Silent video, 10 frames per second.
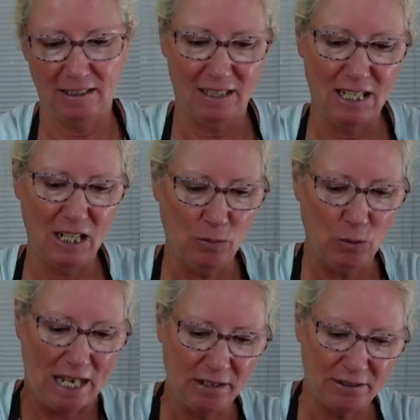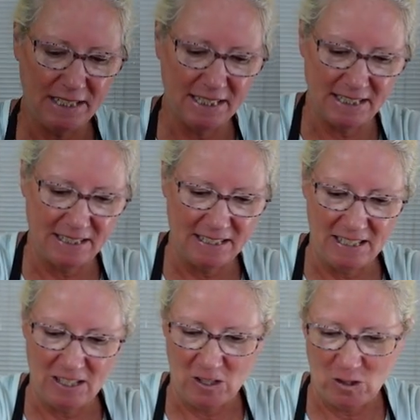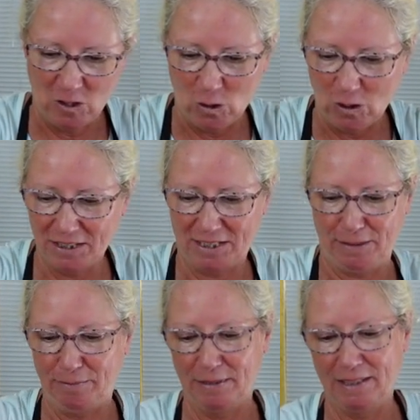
Oh, wow. This is awesome.